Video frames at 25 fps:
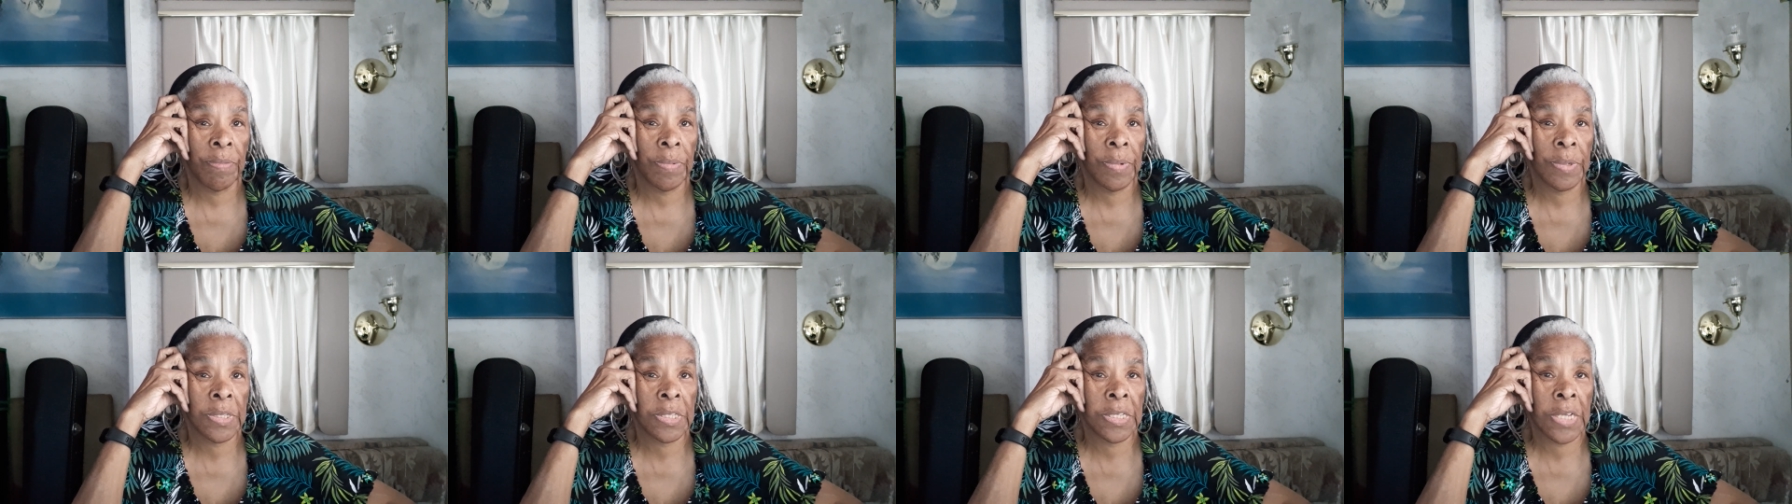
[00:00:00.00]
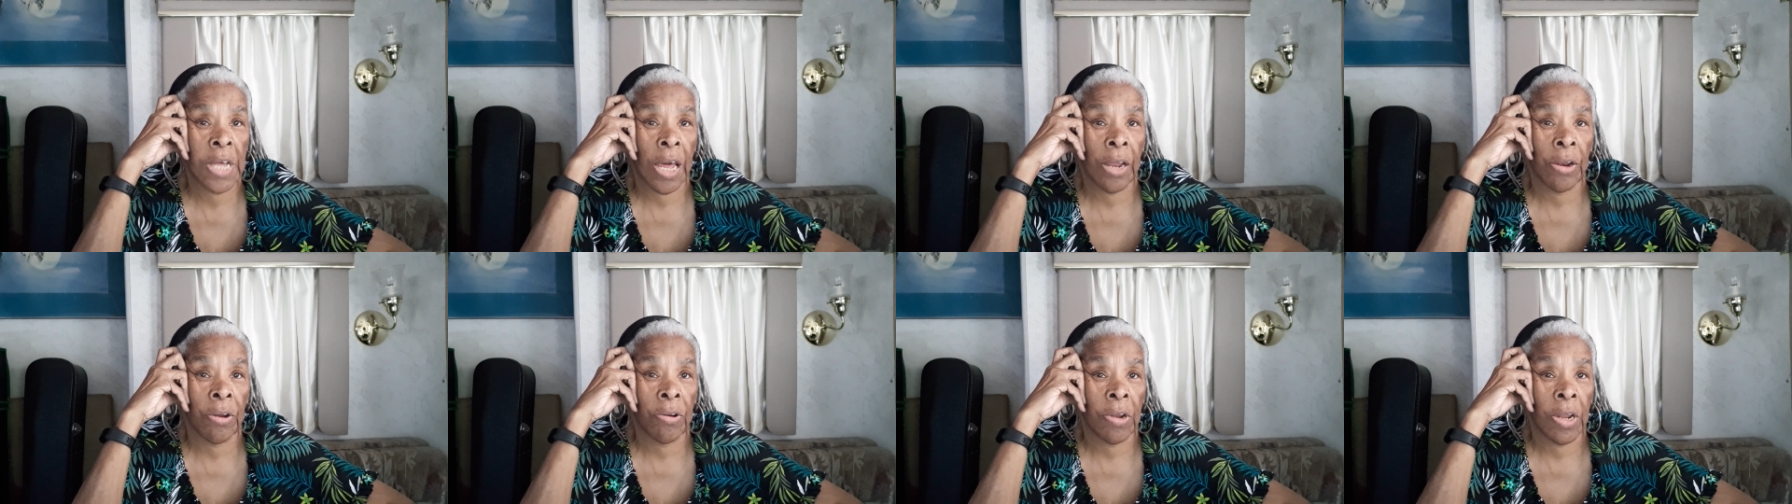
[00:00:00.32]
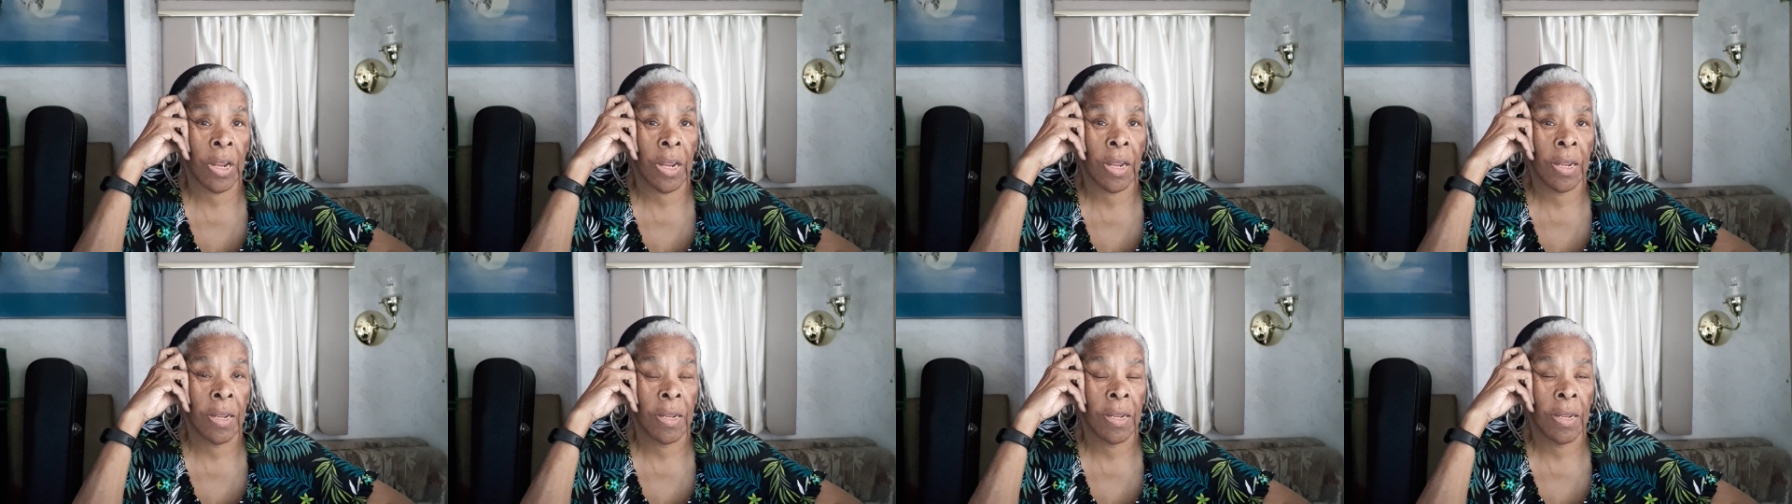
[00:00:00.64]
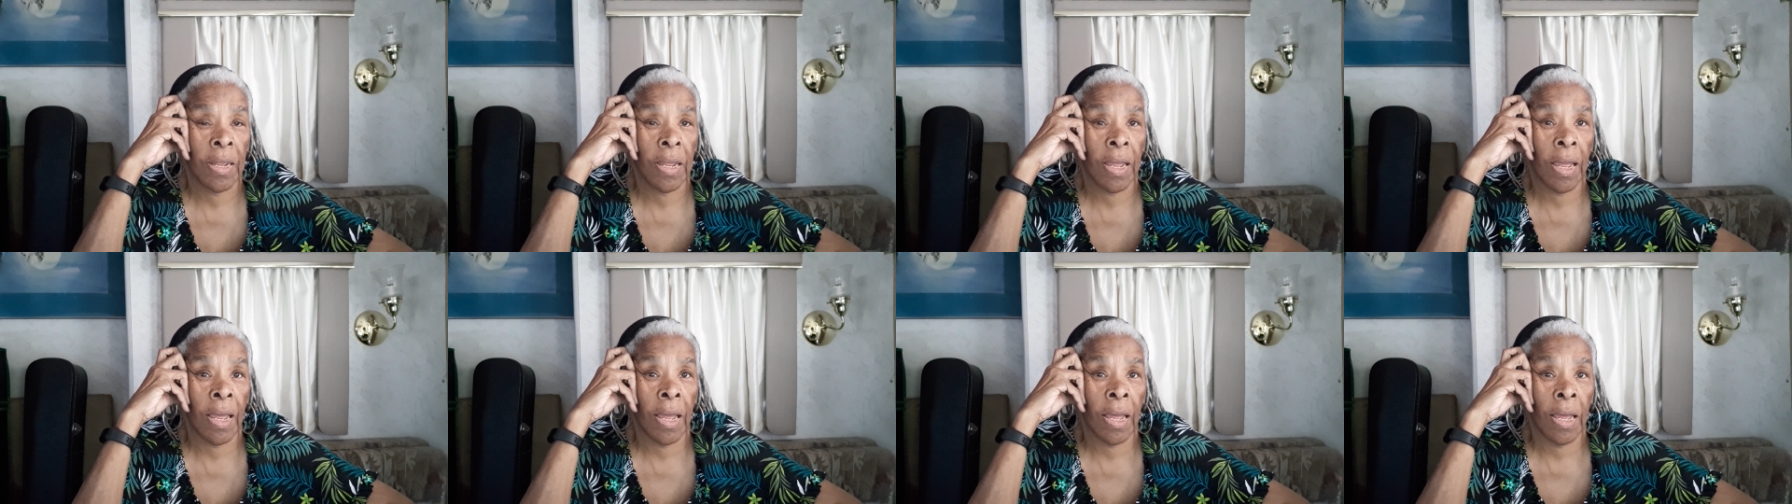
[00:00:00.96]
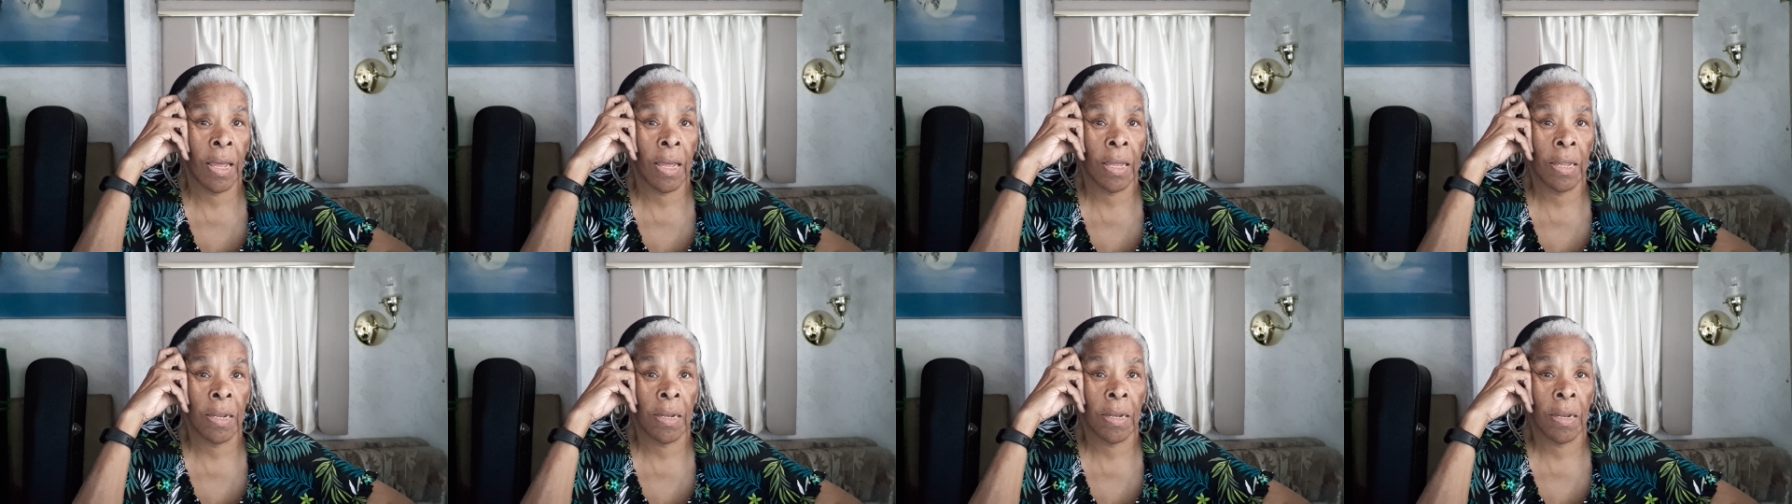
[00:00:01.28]
Saturday
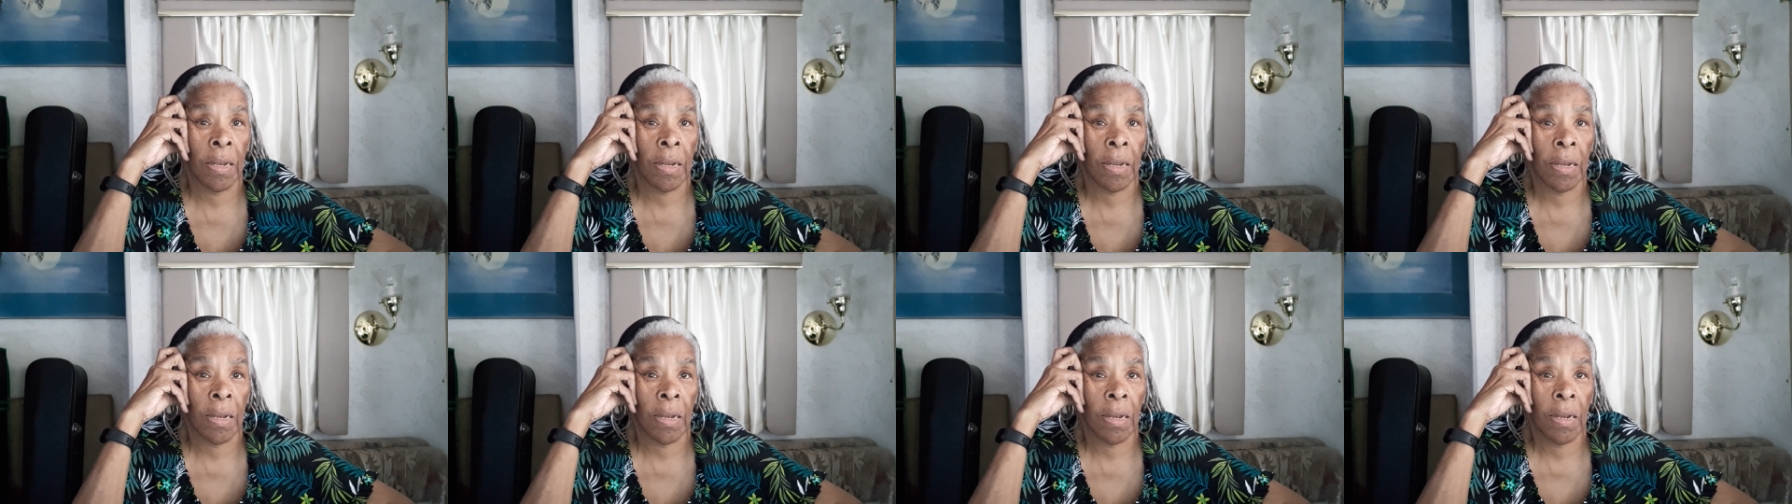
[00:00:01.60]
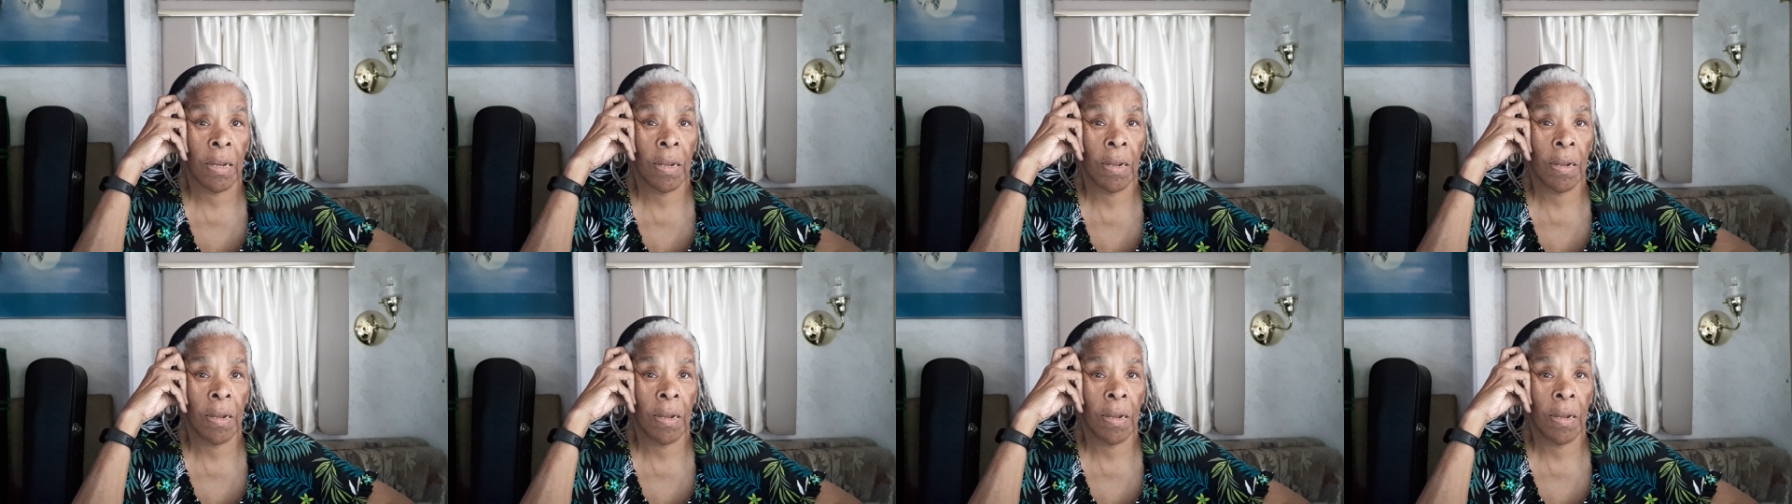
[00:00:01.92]
and